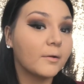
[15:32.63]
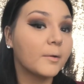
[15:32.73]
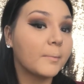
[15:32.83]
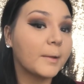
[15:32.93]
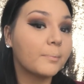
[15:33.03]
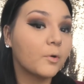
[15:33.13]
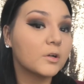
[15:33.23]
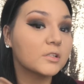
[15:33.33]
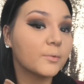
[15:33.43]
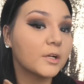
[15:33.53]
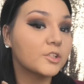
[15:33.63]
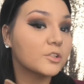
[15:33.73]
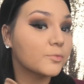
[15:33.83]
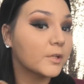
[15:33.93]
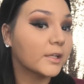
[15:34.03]
on my pores, I want to
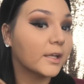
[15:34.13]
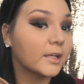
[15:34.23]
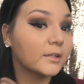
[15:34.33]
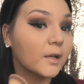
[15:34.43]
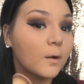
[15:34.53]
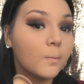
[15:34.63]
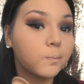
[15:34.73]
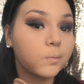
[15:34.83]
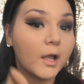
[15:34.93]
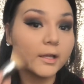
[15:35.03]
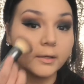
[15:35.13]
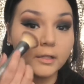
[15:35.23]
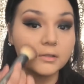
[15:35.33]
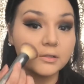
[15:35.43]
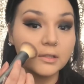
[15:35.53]
just really get in there and
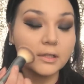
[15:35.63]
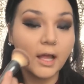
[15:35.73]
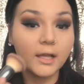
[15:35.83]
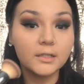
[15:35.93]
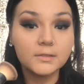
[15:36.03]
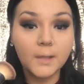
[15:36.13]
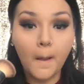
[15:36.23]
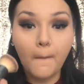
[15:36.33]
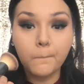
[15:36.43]
into the lines.